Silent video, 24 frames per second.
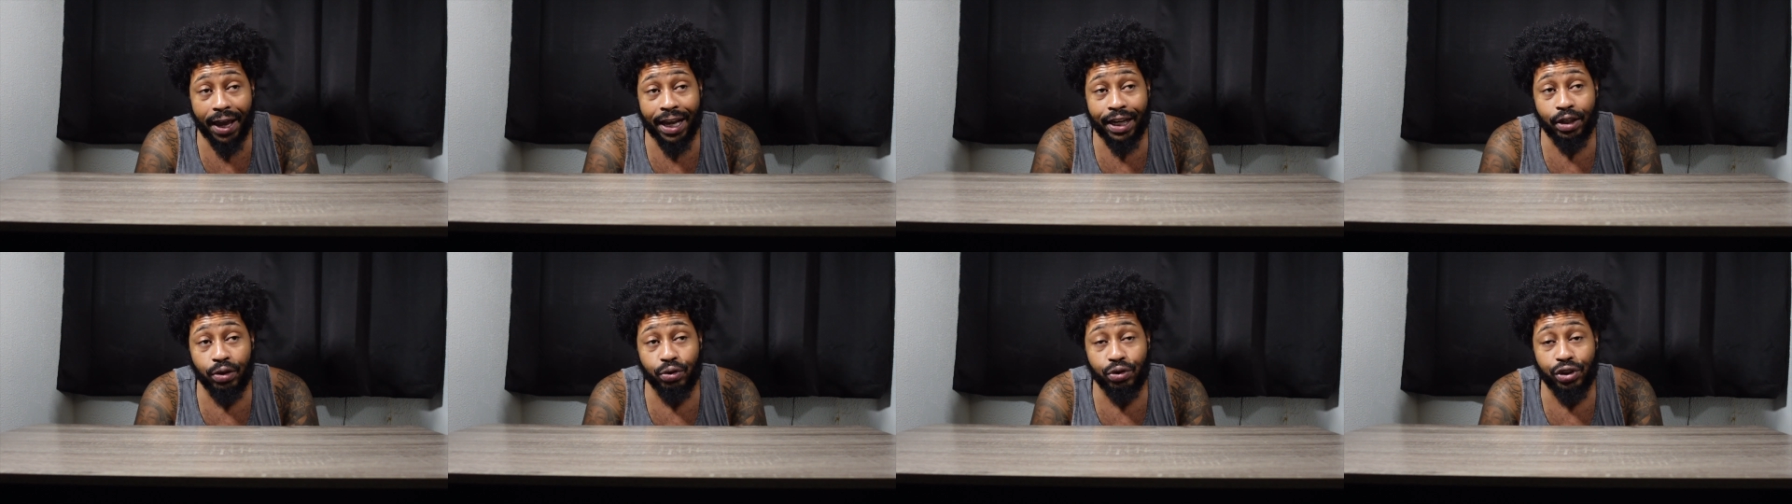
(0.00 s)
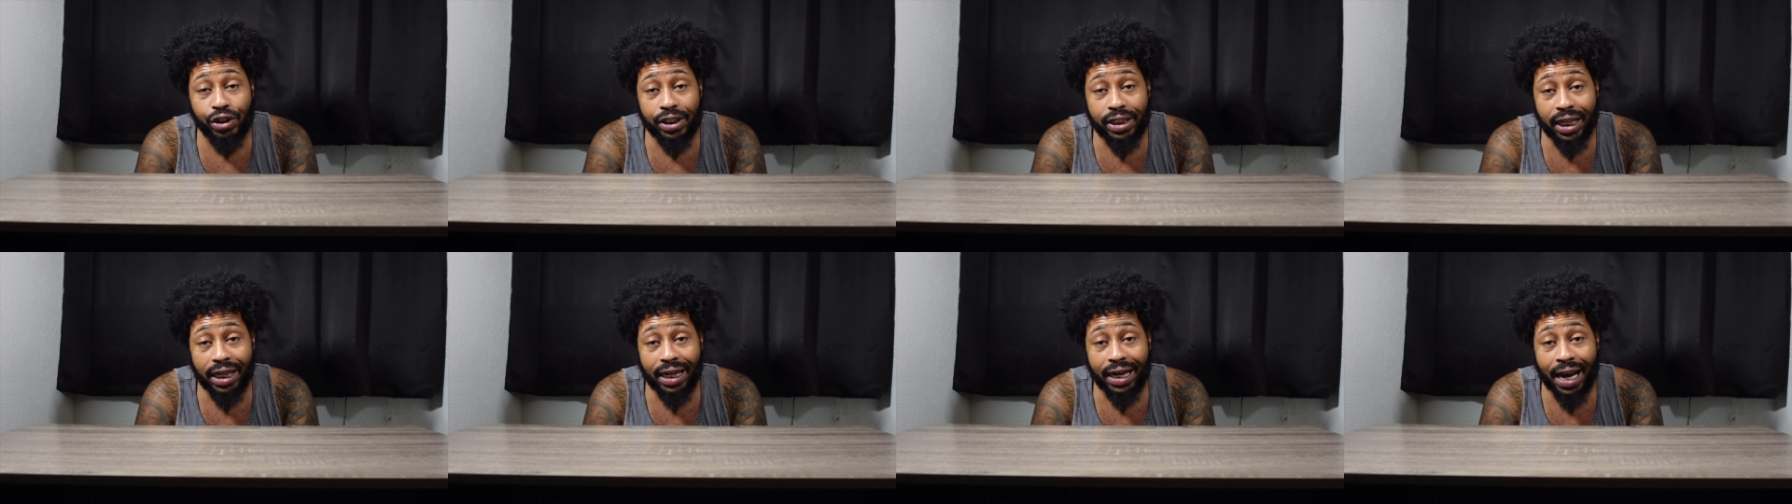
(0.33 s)
and you
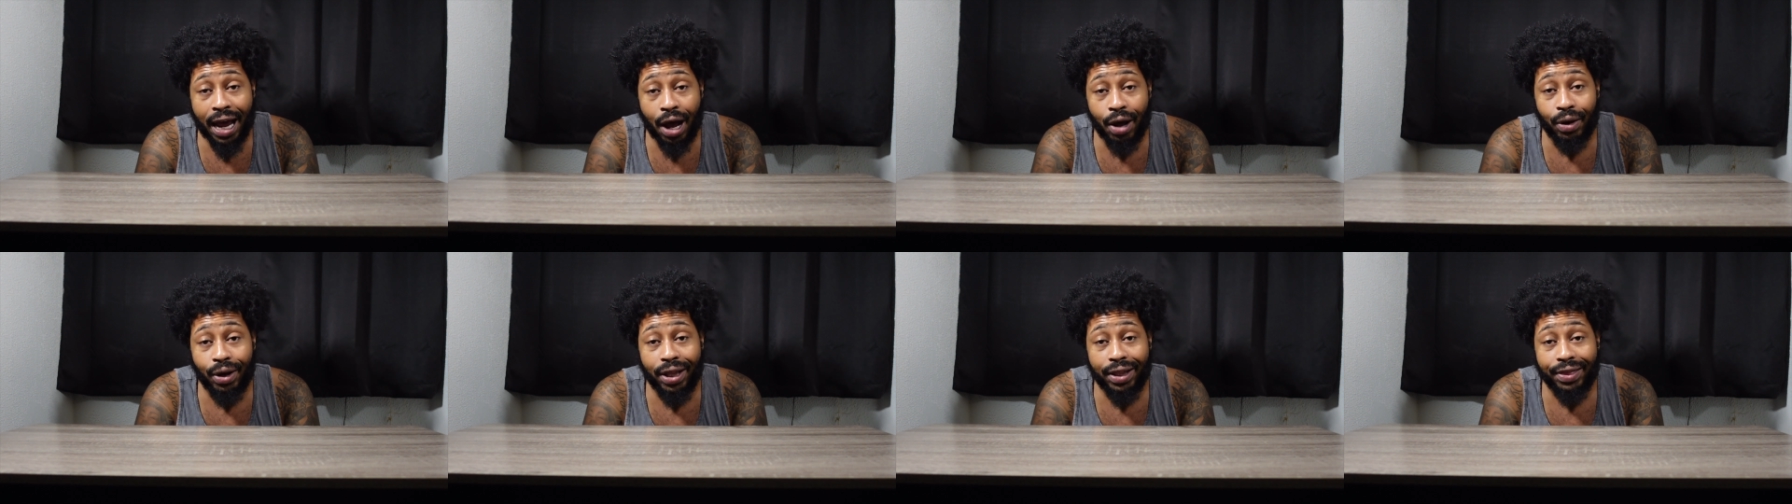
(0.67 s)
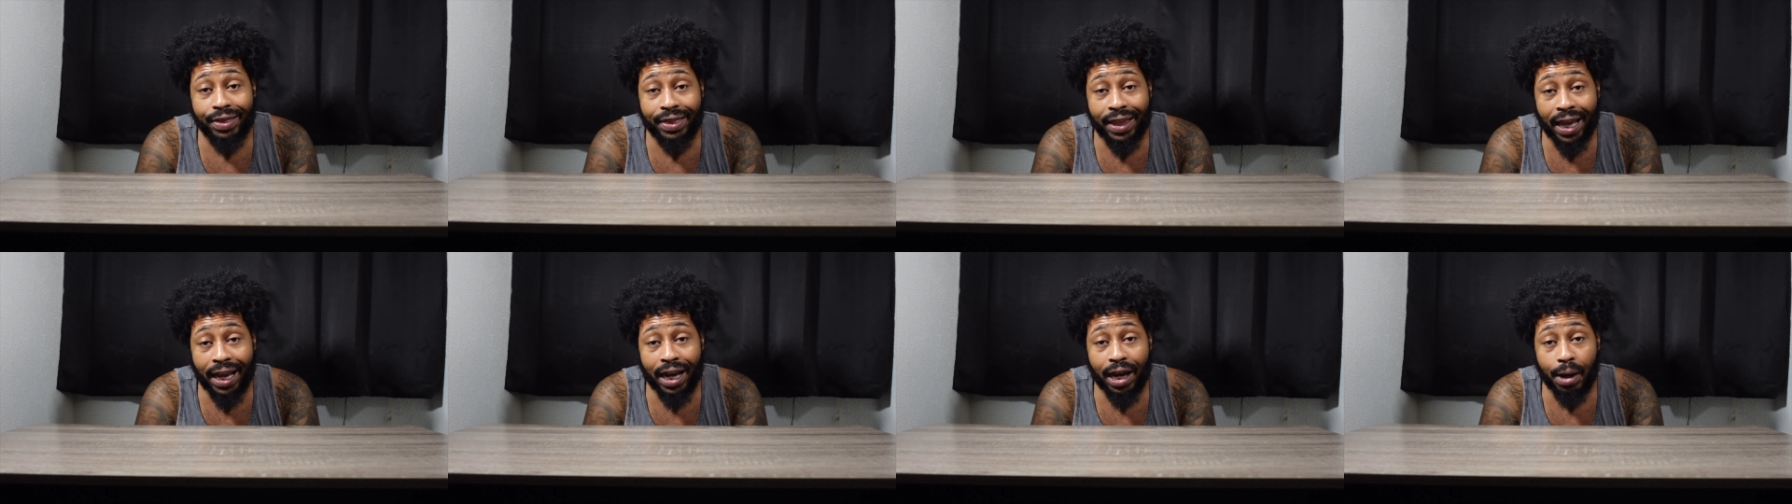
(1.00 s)
sit down
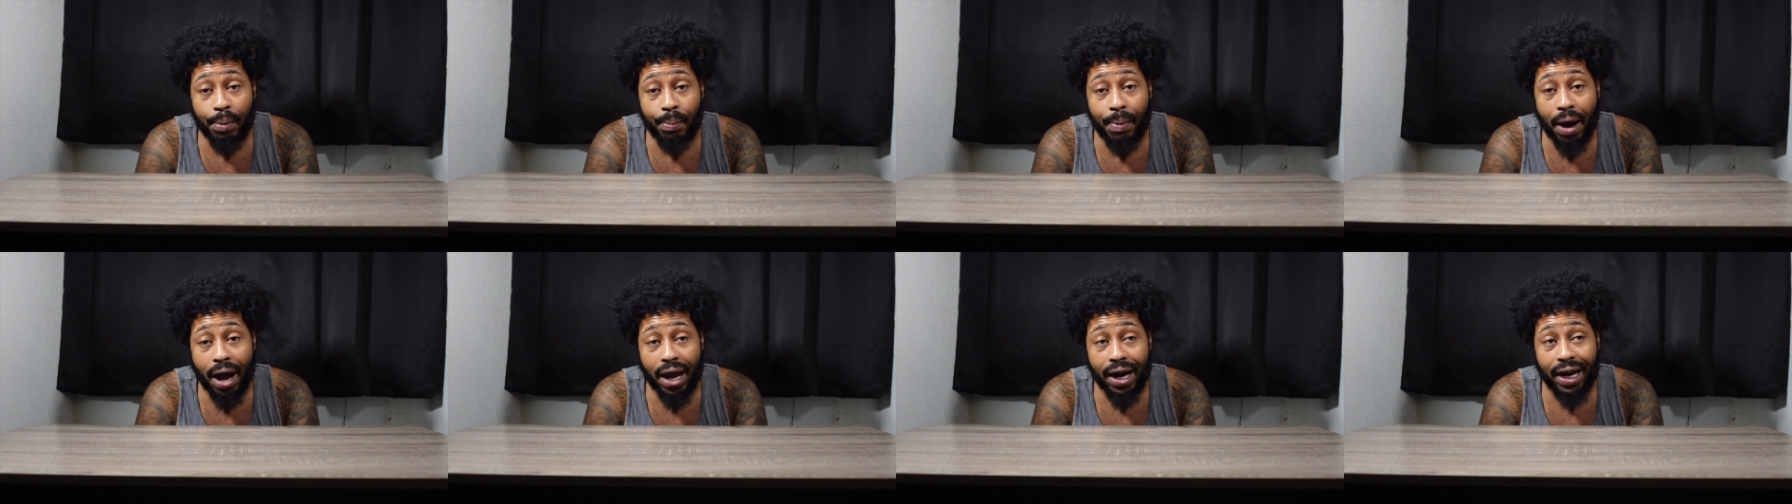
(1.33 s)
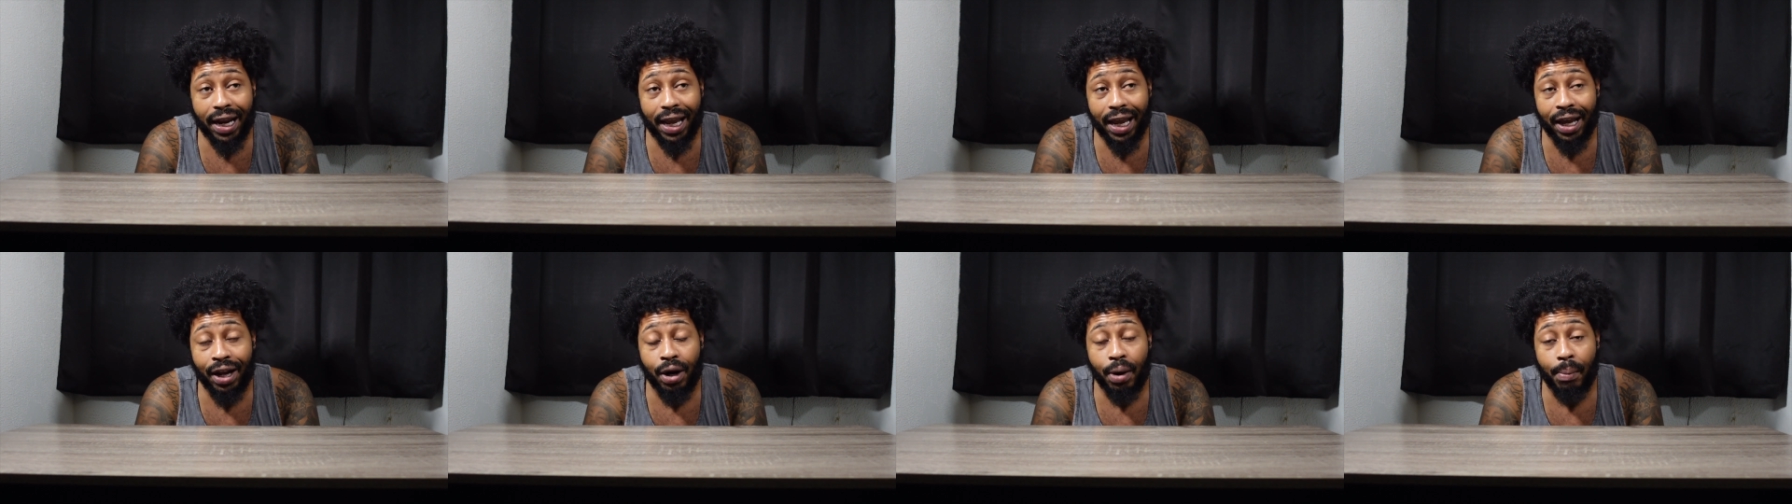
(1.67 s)
and think about
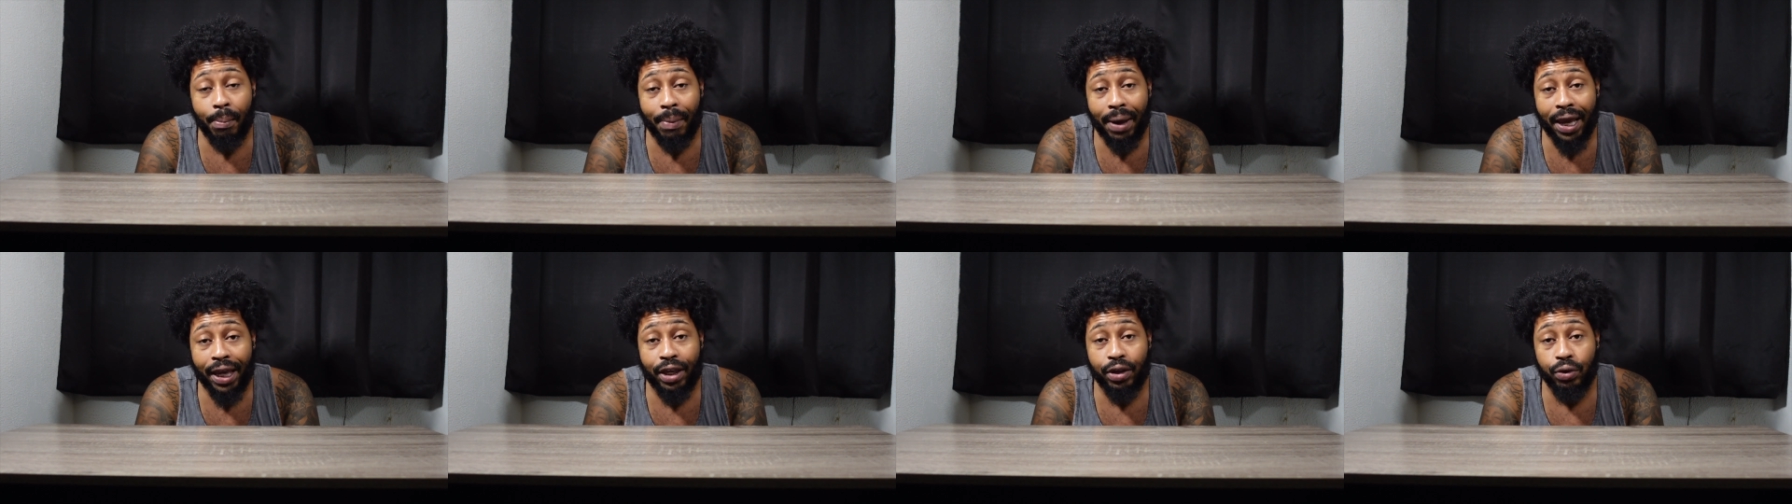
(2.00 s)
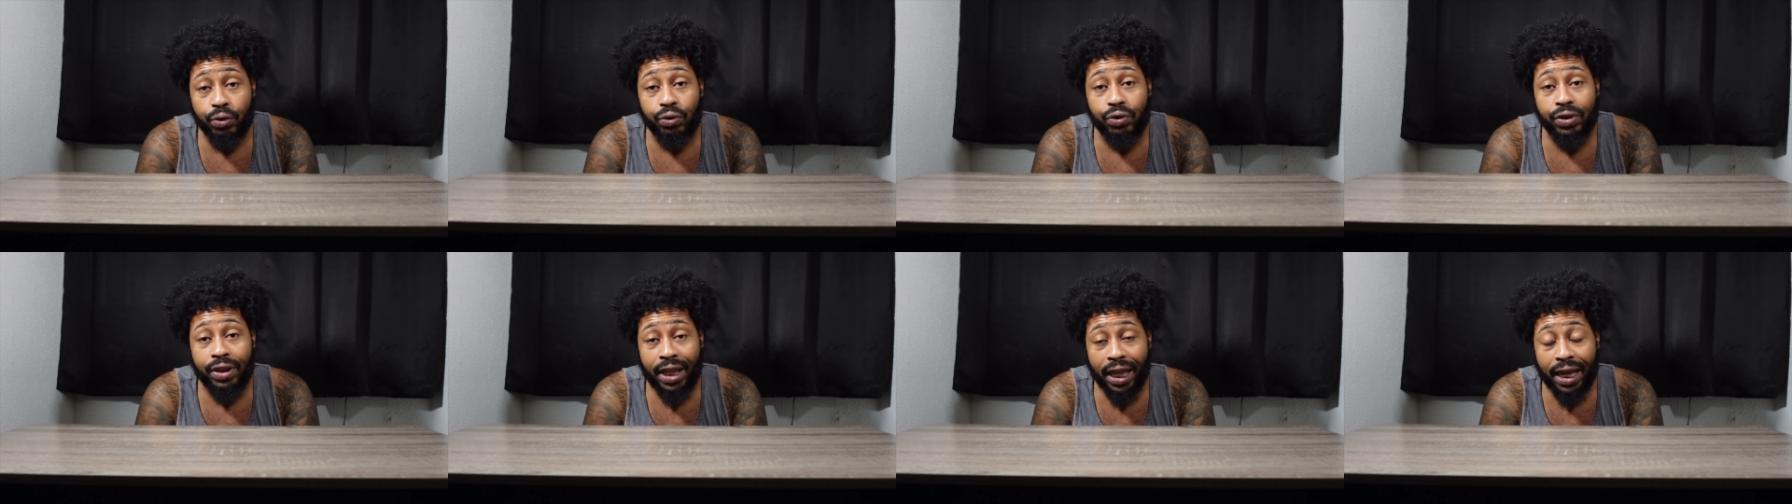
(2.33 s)
it, it'll make
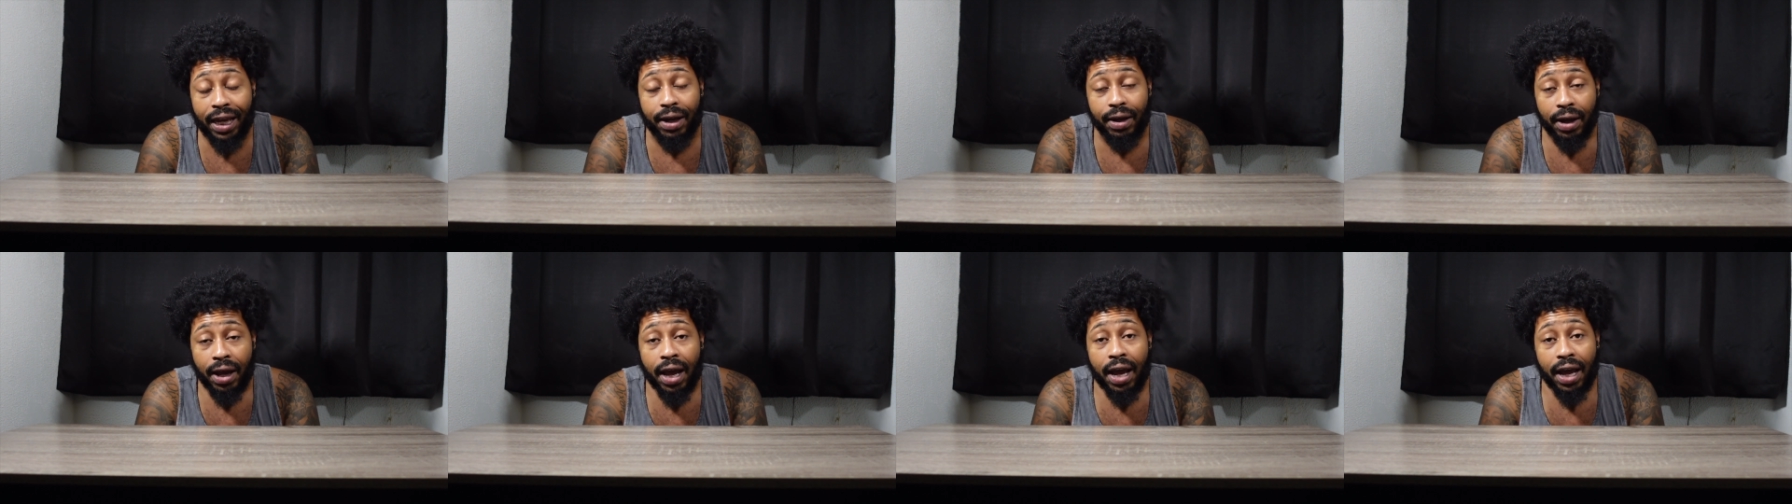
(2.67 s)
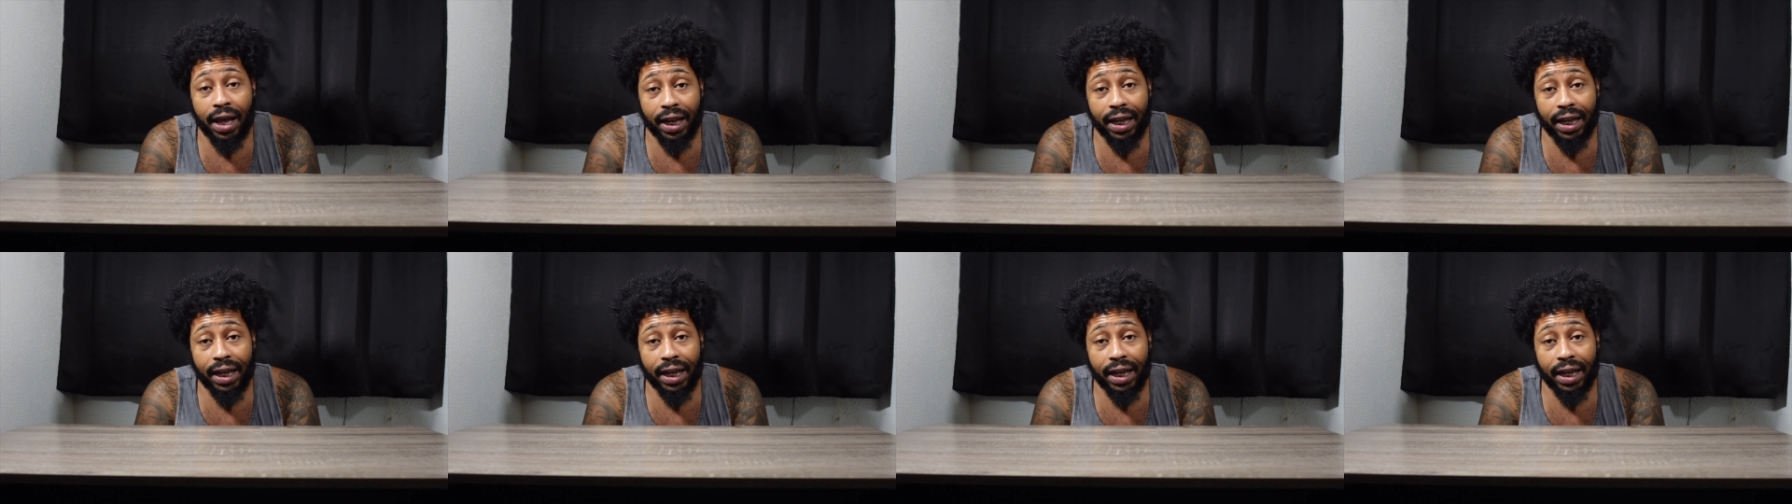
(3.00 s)
you think.